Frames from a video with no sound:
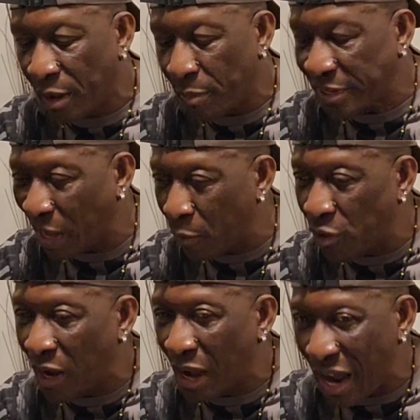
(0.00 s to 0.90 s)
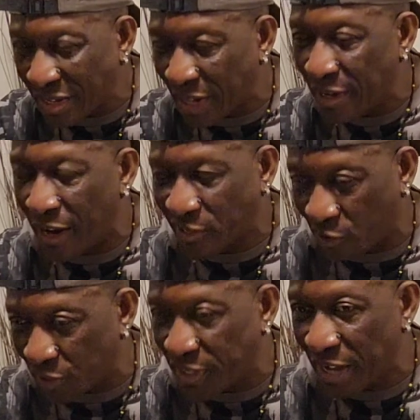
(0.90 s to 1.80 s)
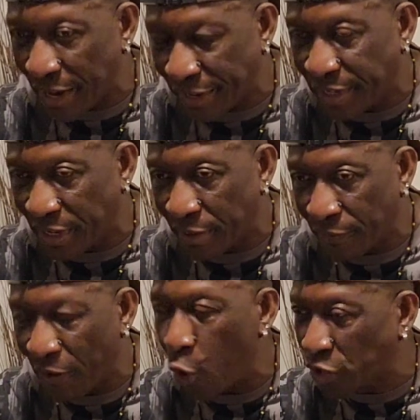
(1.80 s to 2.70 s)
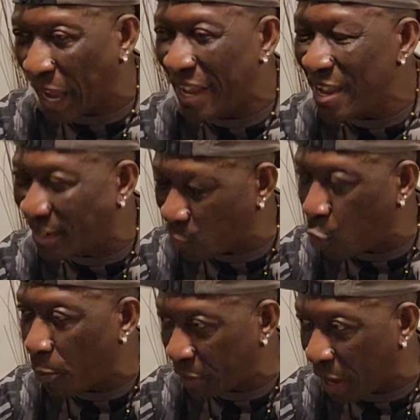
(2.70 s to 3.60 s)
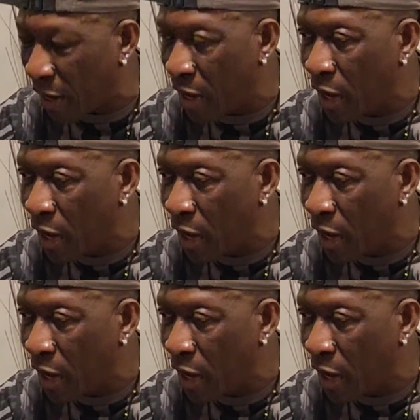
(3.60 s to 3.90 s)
but about Orthodox Christianity from out of Ethiopia,